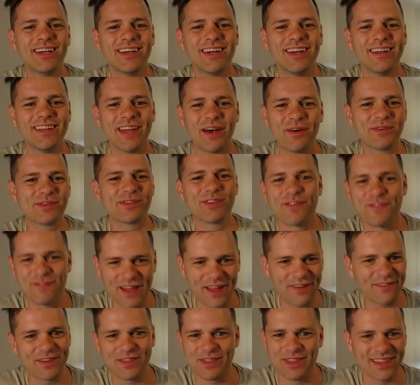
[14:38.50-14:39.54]
and that was their
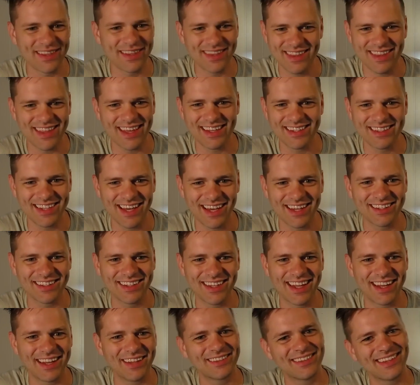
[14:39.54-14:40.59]
favorite thing that they had done,
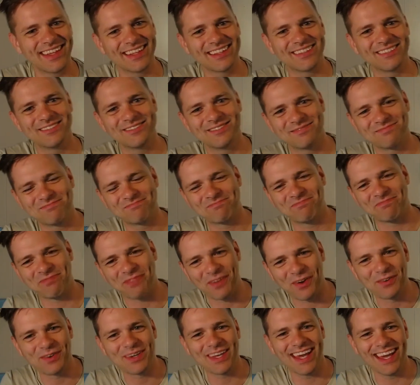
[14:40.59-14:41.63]
and it's like,
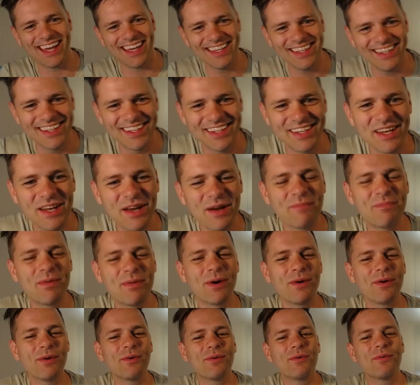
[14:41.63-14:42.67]
okay.
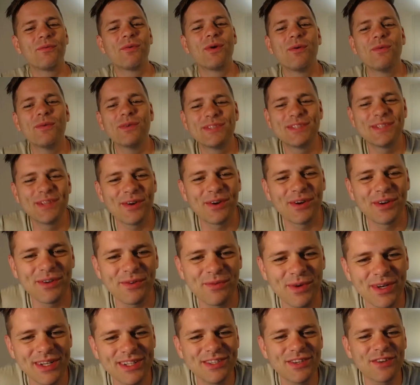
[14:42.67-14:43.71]
But what is your
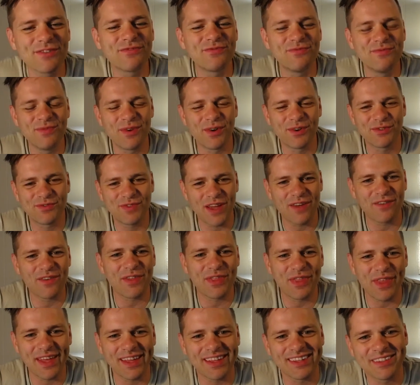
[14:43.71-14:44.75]
most
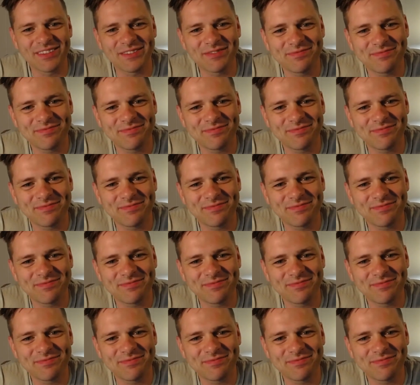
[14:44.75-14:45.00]
favorite thing?